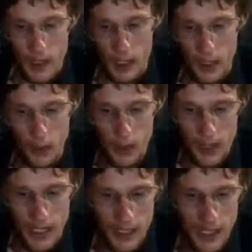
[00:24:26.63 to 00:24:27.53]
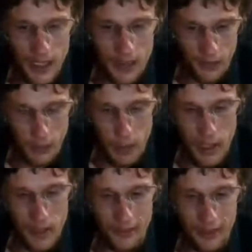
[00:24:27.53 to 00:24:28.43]
Of course, I think
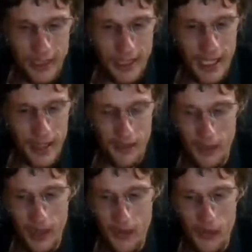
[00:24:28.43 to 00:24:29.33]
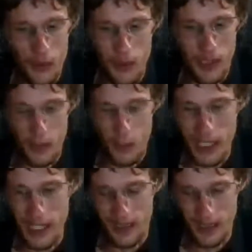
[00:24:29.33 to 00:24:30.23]
Pennsylvania has roads just as
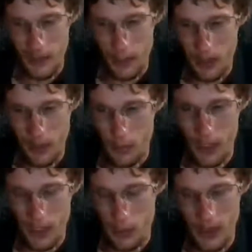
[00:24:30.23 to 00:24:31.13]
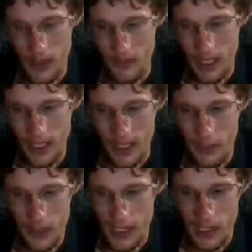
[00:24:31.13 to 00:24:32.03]
bad, because I've been through parts of Pennsylvania and
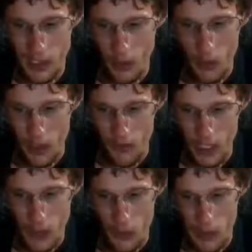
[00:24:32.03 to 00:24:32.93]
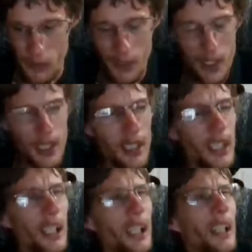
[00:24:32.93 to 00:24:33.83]
upstate New York on road trips.
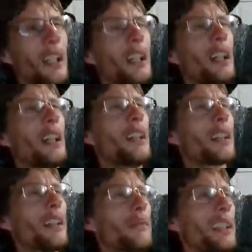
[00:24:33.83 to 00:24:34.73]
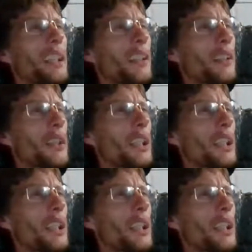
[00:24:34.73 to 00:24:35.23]
Come think that I